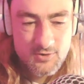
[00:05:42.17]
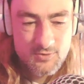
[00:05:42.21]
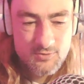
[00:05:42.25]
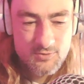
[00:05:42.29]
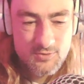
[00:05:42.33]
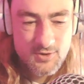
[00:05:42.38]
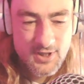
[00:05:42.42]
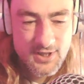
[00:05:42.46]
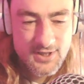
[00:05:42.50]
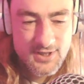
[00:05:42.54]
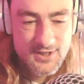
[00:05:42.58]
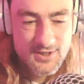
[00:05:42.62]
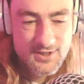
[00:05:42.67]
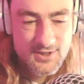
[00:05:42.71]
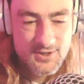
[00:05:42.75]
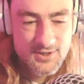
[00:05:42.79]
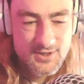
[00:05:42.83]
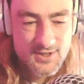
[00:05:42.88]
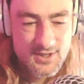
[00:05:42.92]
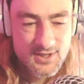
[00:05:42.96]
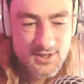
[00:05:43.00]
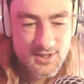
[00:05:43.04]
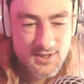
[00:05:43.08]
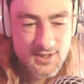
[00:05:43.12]

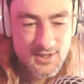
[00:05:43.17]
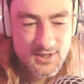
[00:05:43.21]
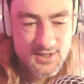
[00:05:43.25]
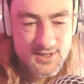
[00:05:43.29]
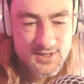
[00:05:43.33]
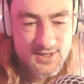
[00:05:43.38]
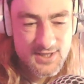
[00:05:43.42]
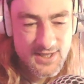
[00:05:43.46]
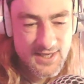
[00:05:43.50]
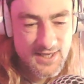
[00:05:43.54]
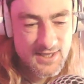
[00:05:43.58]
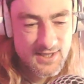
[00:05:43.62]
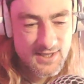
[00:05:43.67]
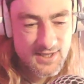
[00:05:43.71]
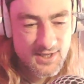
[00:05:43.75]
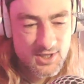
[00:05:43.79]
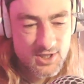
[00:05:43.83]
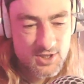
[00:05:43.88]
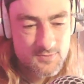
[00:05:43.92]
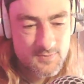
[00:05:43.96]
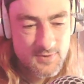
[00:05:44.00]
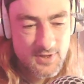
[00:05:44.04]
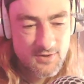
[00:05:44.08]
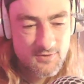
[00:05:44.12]
Render, delay, scaling
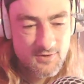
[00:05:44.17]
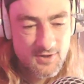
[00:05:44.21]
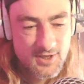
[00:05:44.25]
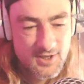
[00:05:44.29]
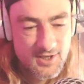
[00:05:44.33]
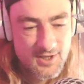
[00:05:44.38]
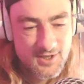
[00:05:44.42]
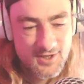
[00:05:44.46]
aspect rate.